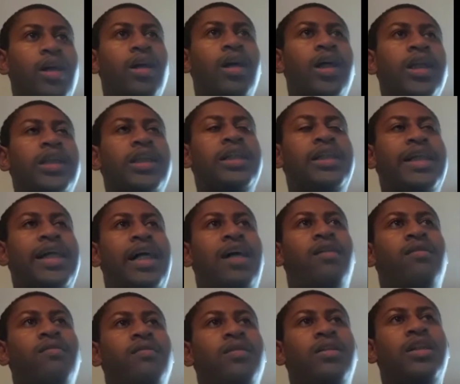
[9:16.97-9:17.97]
hunting
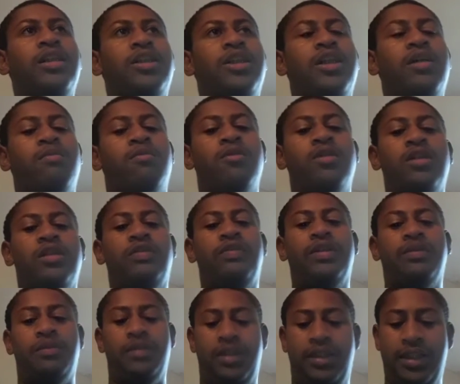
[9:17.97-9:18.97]
down, trying to mourn his
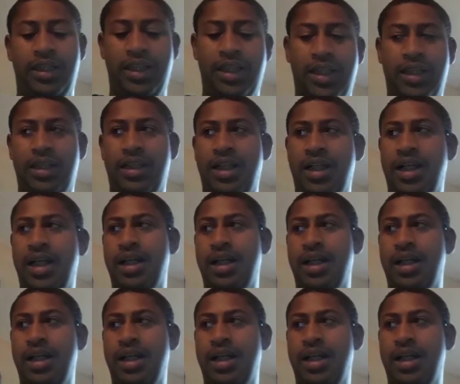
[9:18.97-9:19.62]
family's dead.